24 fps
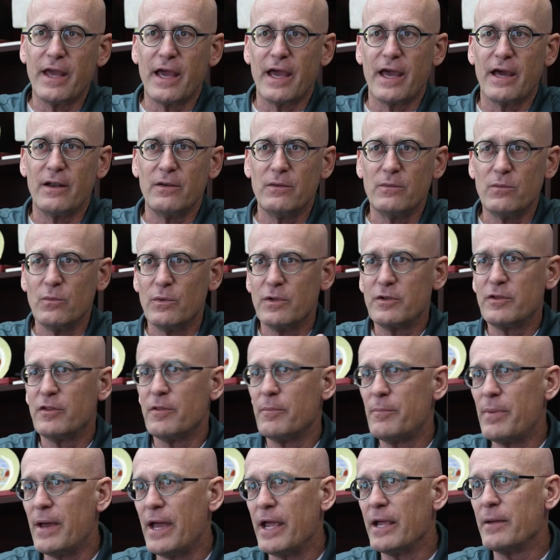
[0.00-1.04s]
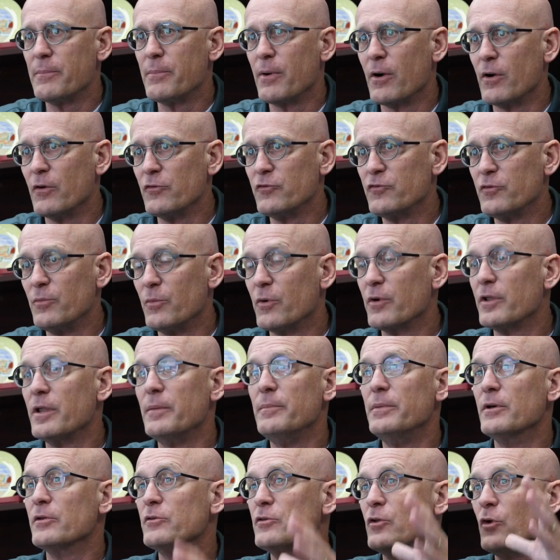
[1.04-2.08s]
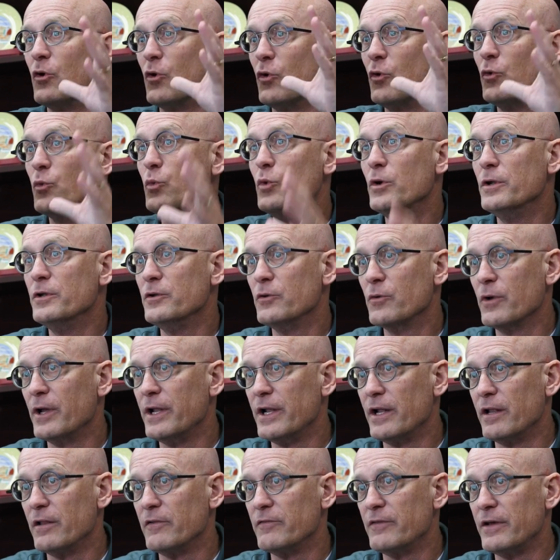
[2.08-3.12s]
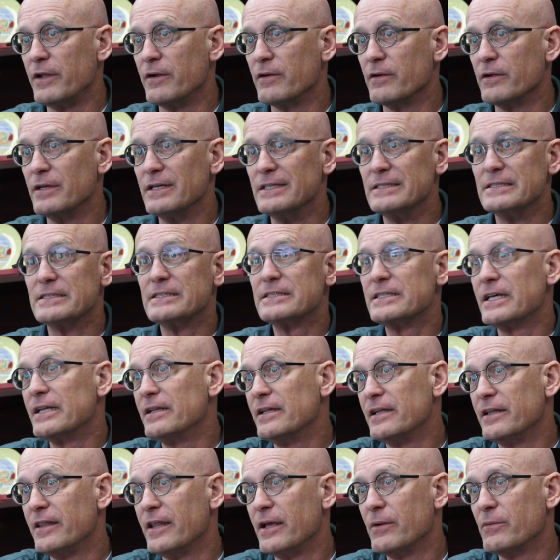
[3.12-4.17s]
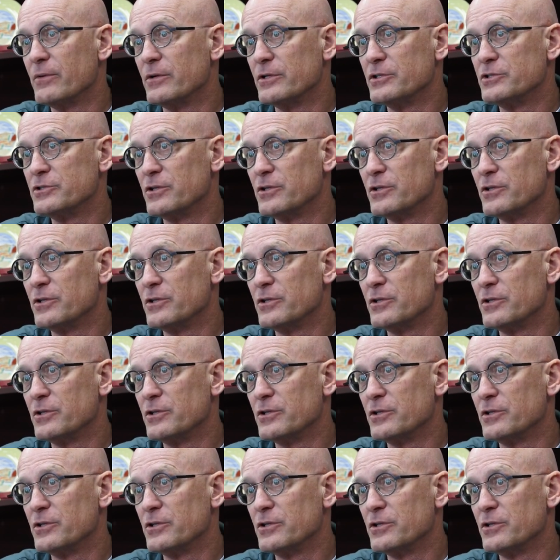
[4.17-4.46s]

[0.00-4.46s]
had, went to the bank, borrowed some more, and they built an old wooden grain elevator, and suddenly they were in